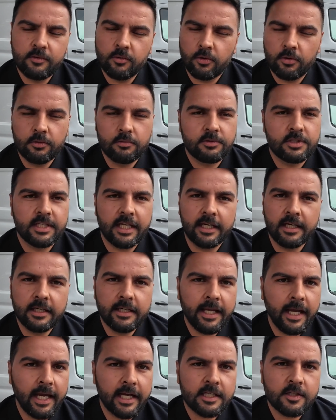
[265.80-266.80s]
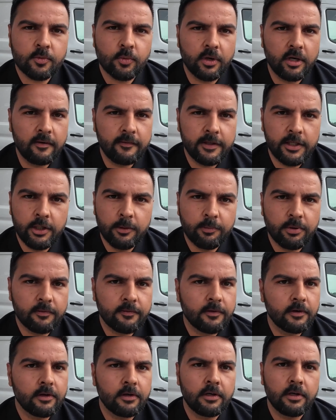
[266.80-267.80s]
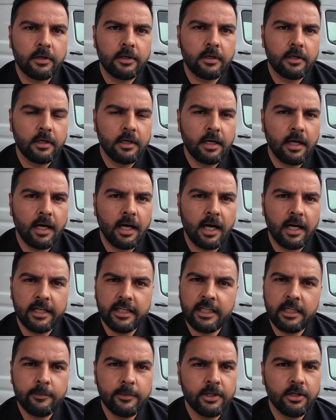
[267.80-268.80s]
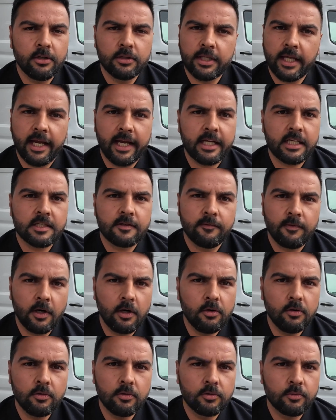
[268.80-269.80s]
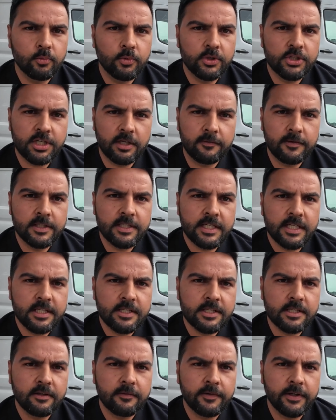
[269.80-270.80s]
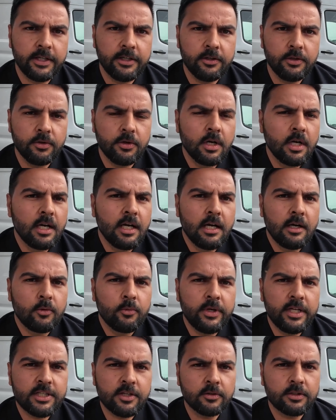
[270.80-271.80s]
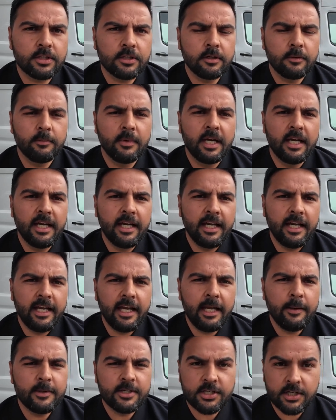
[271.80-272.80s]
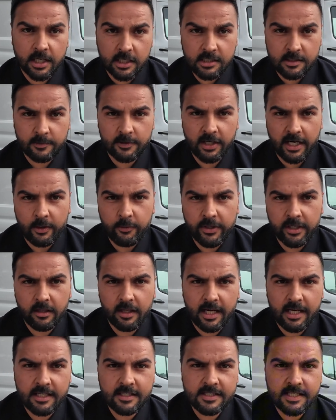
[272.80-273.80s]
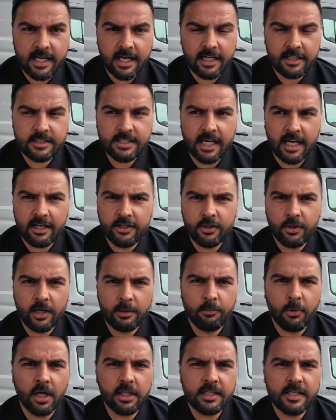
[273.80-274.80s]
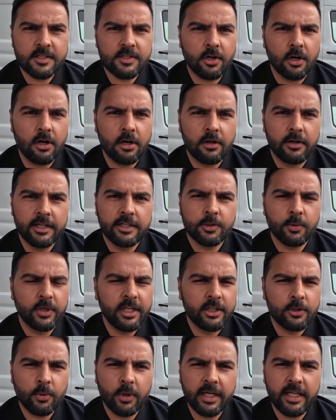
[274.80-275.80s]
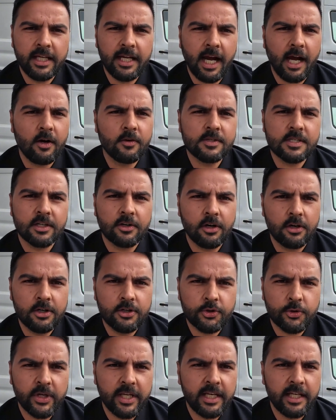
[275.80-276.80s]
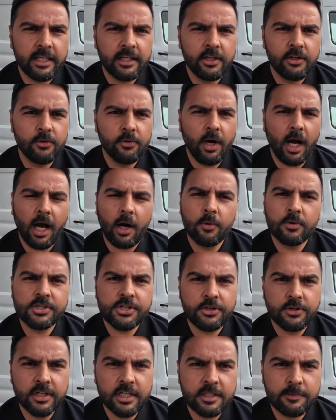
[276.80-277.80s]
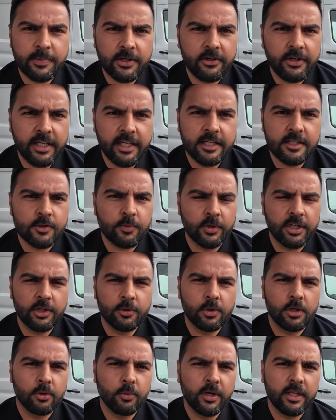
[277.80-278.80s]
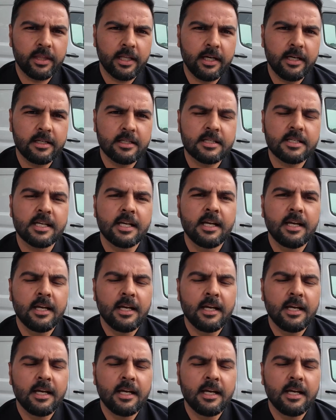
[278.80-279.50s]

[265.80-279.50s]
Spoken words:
or send a text, whatever you prefer, email, text, phone, whichever is easier for you. Reach out to them. Hey, Mr. Customer, I realized that you had bought this car in 2020. How is the car treating you? How was your experience when you were with us?